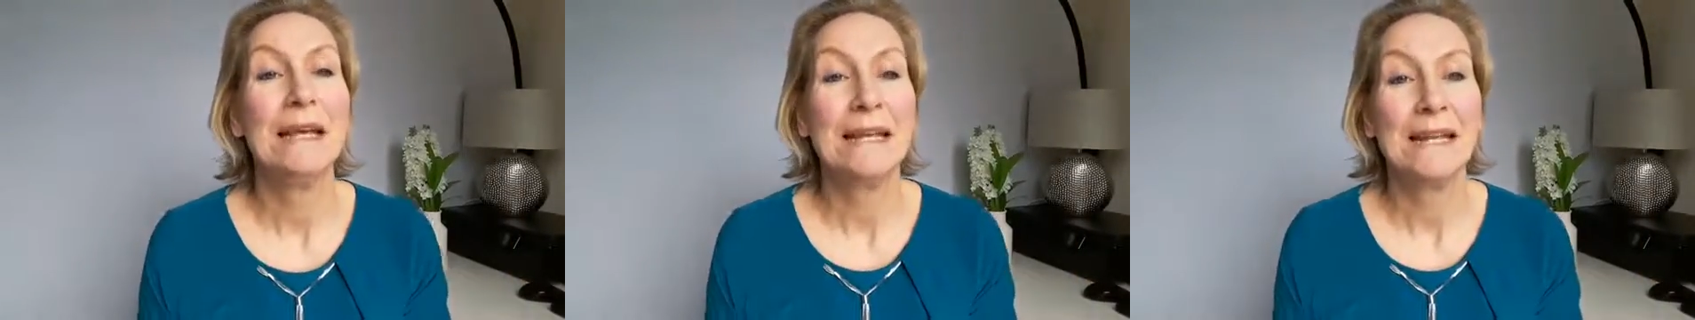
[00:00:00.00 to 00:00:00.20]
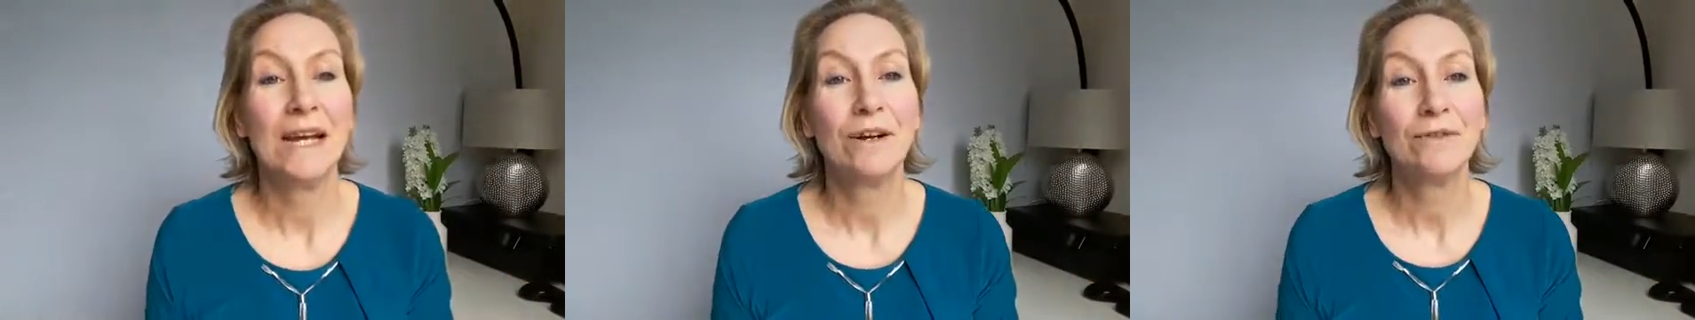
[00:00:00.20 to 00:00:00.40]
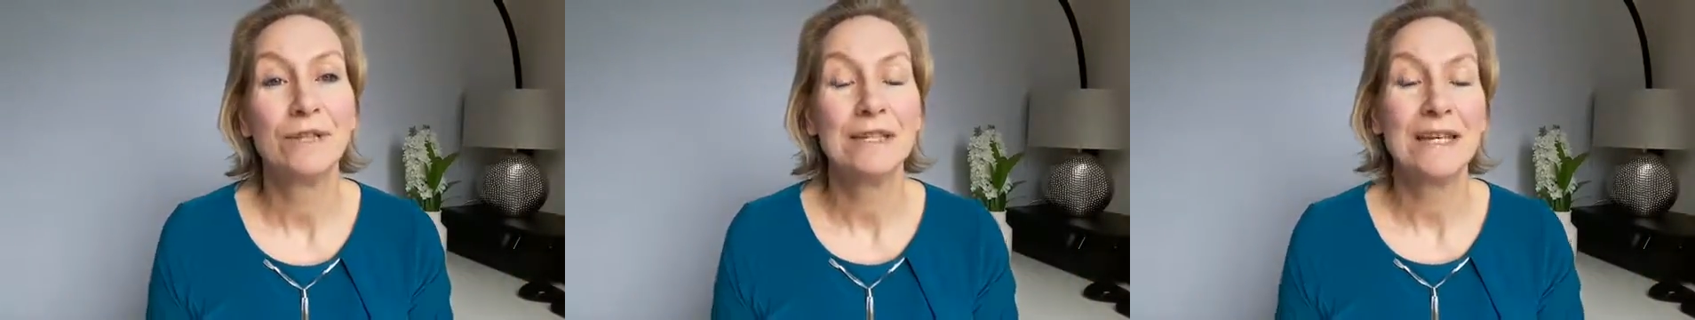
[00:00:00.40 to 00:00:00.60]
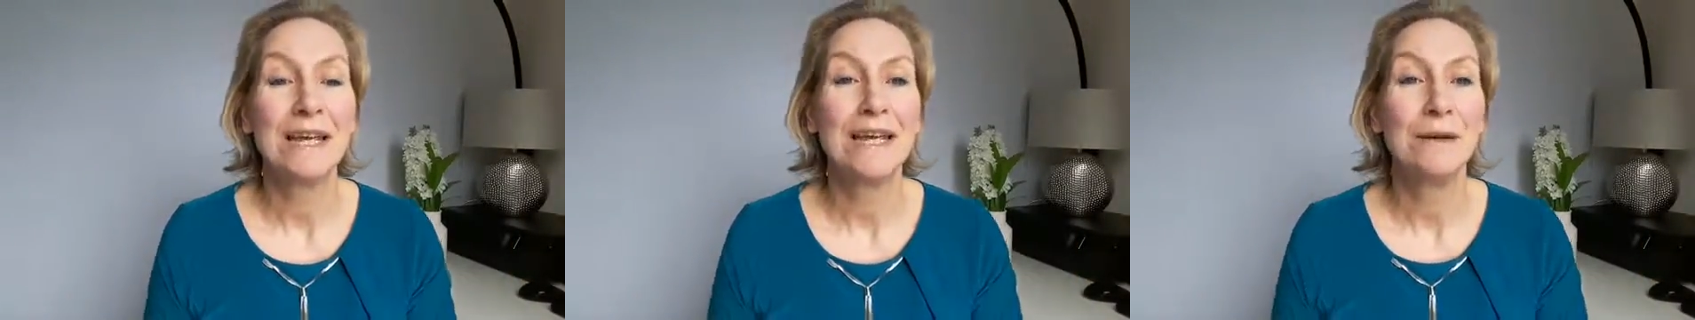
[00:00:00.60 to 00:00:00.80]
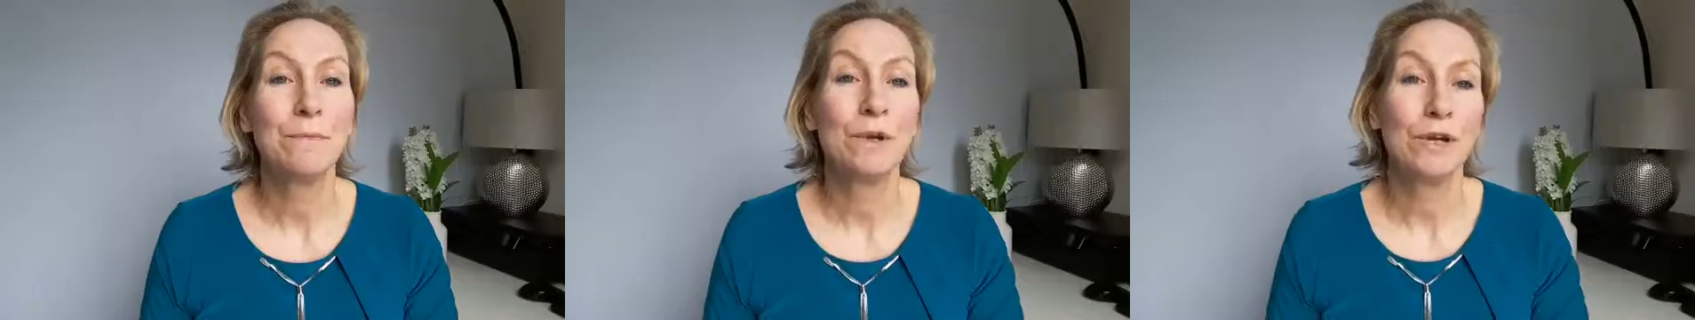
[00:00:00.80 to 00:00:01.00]
Now
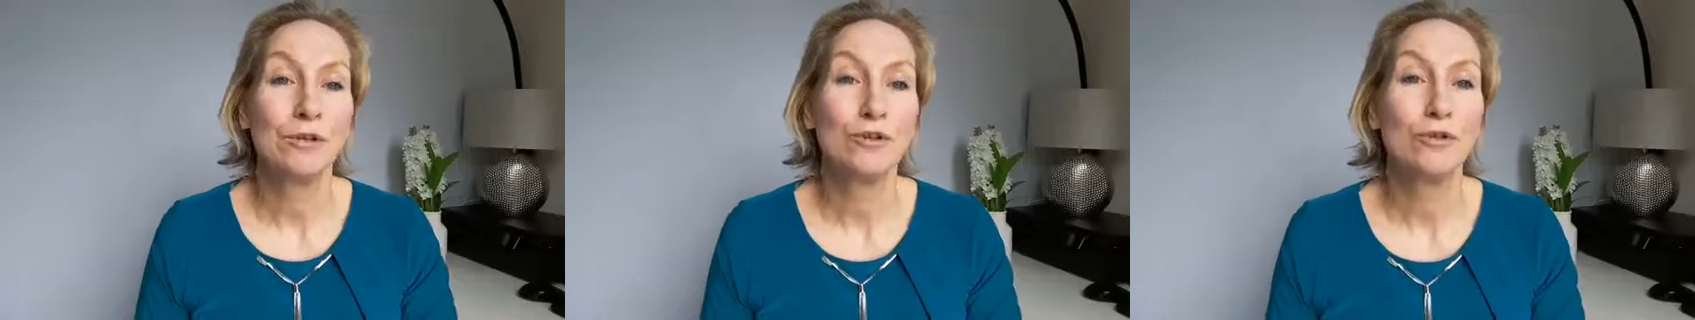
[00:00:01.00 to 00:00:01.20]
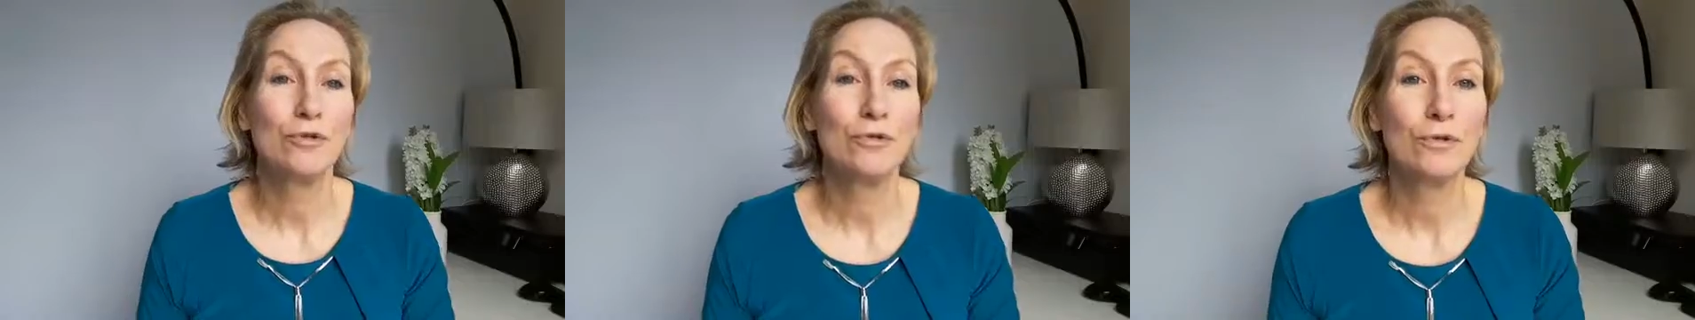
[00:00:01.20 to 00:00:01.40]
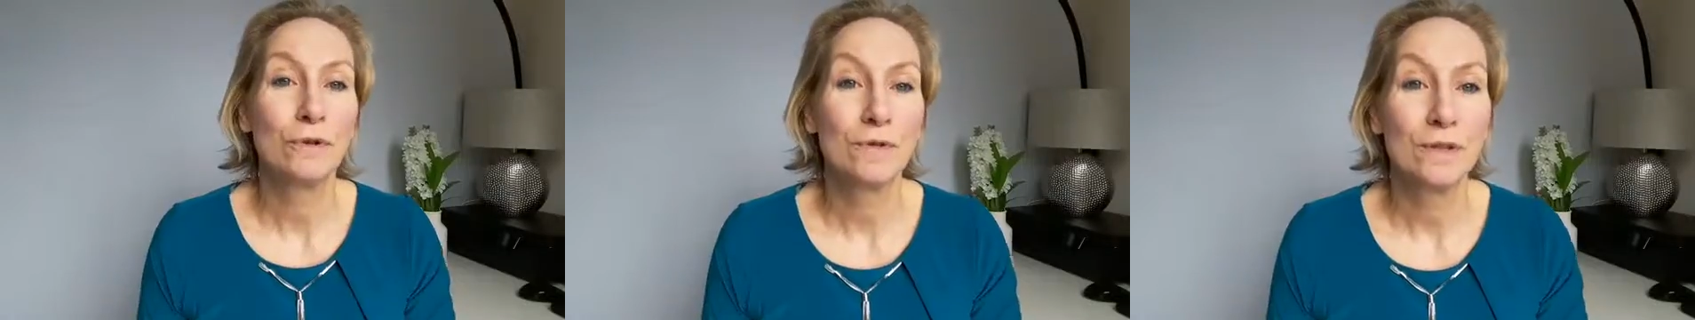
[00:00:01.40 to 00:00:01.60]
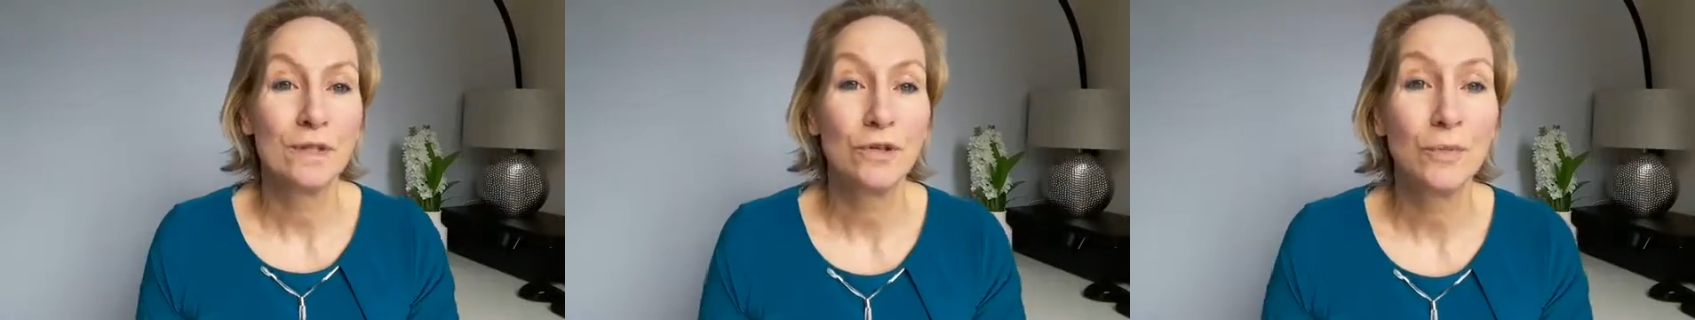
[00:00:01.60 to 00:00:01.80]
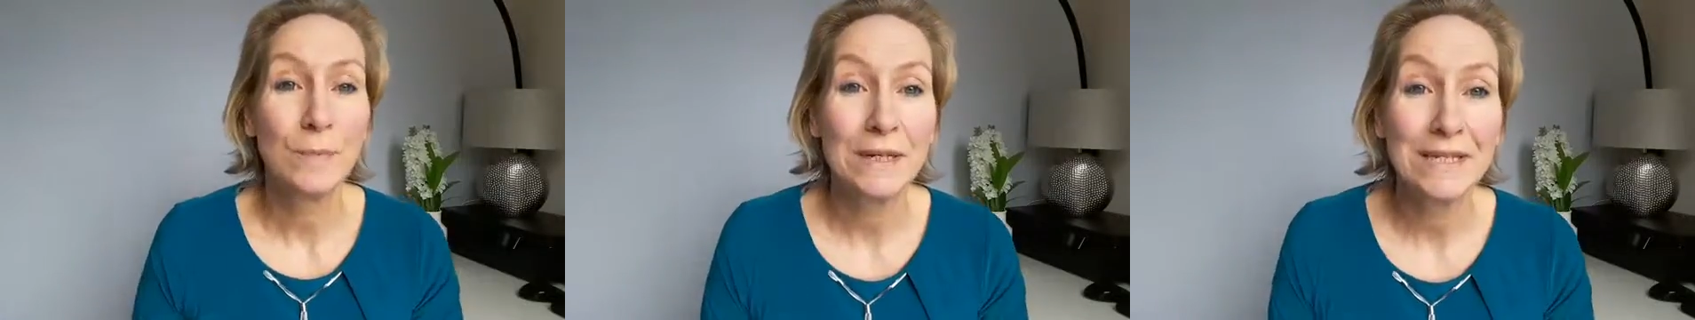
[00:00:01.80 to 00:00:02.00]
today we're going to talk, the
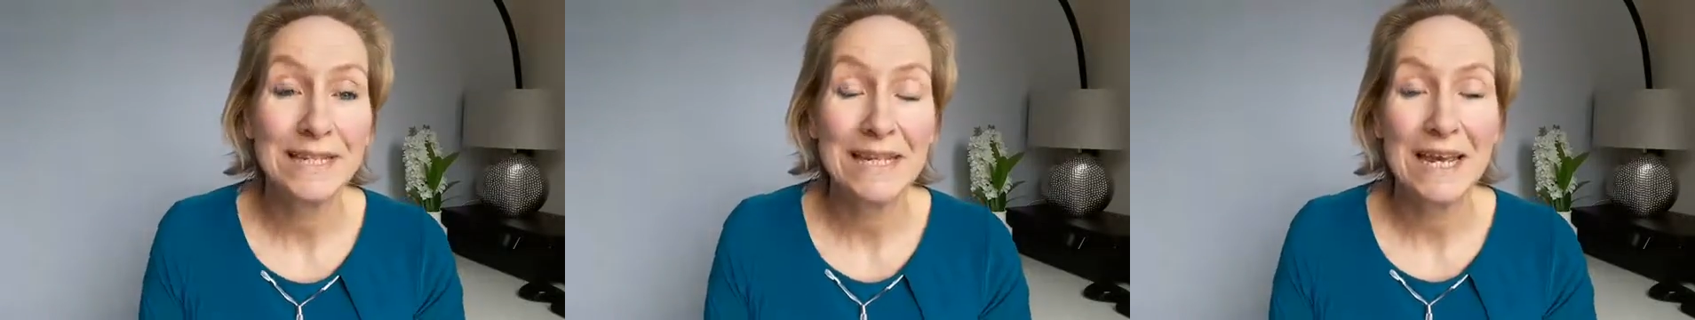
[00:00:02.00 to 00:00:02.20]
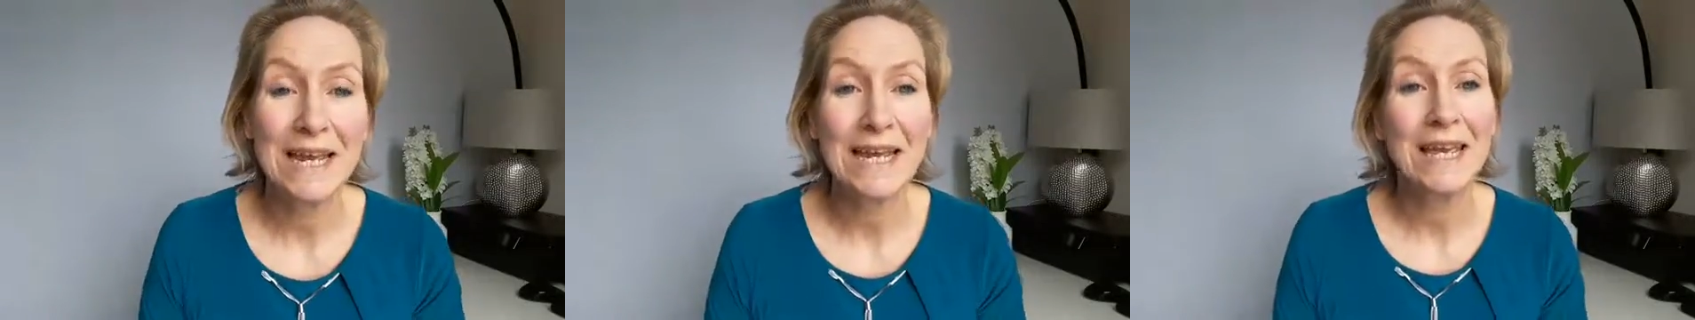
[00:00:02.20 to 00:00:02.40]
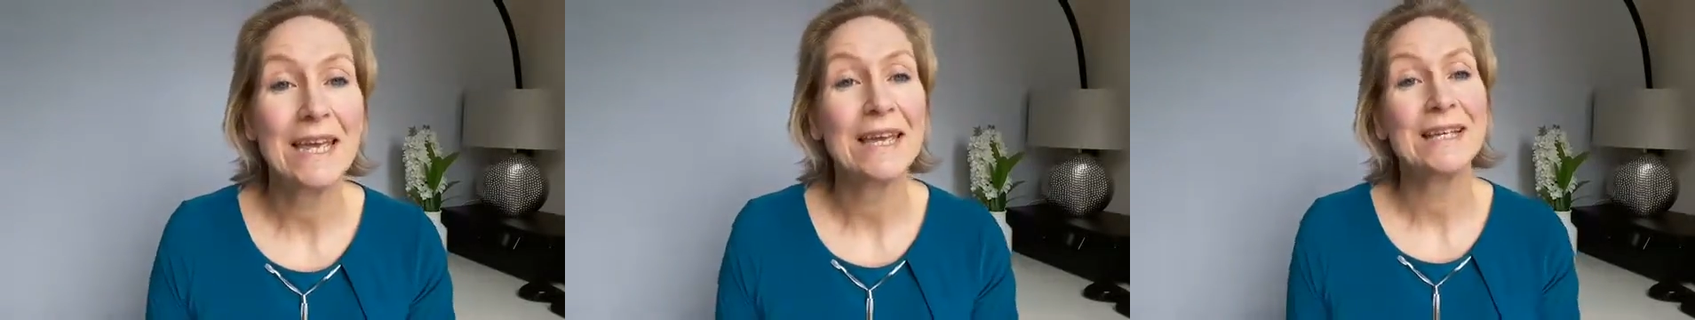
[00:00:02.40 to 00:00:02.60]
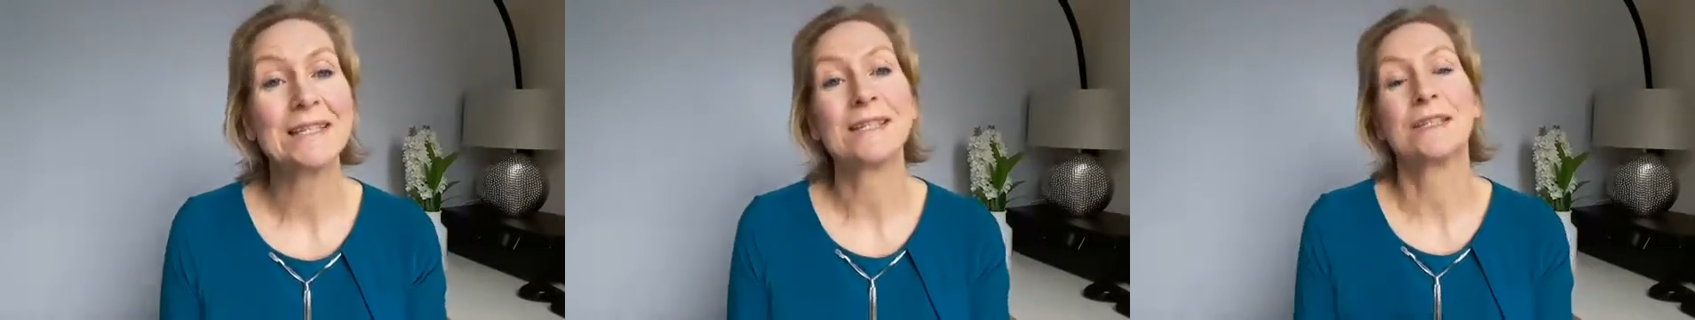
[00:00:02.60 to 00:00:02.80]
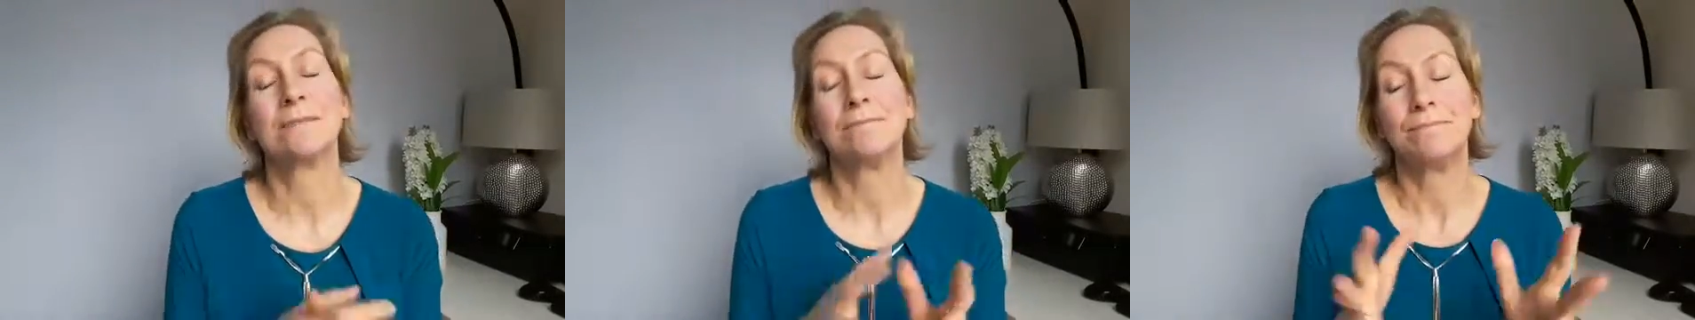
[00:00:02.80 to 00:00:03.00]
topic today
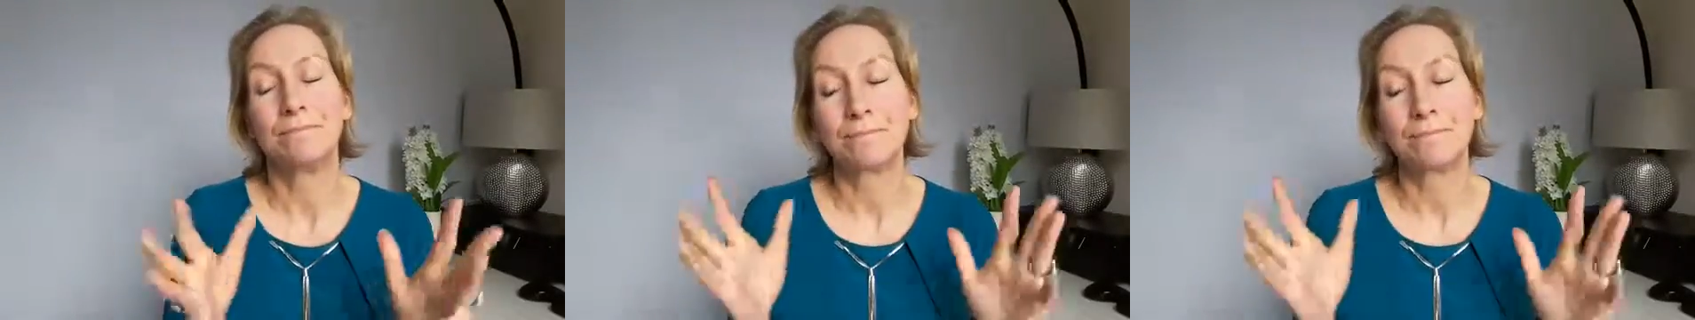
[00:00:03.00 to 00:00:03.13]
is